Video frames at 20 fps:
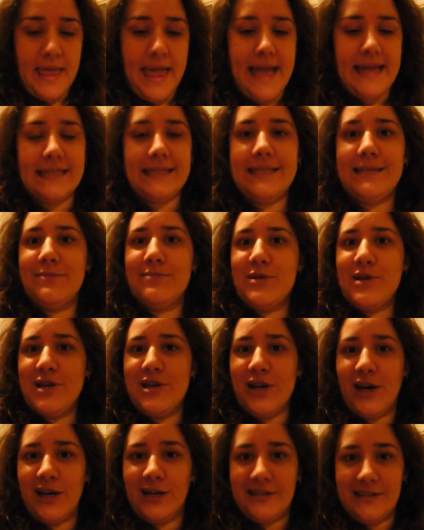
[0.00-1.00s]
and some
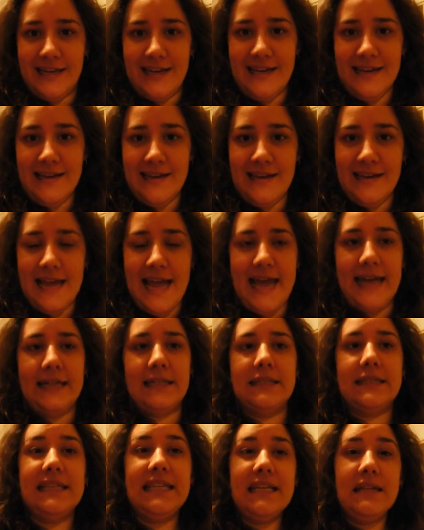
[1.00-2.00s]
garlic and
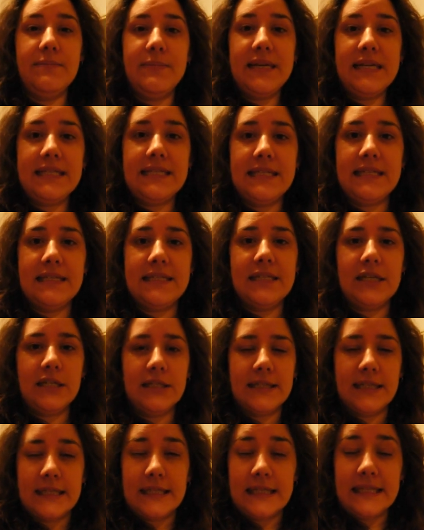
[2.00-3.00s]
a little bit of sea
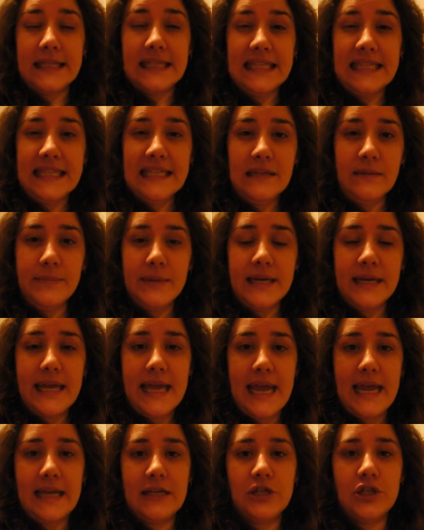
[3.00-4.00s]
salt and a little bit of
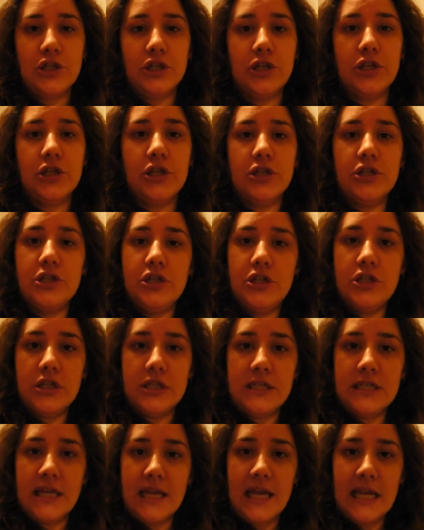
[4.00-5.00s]
cane sugar
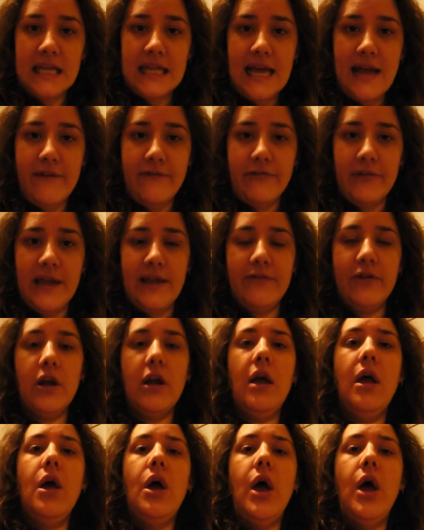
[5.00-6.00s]
just to get that flavor.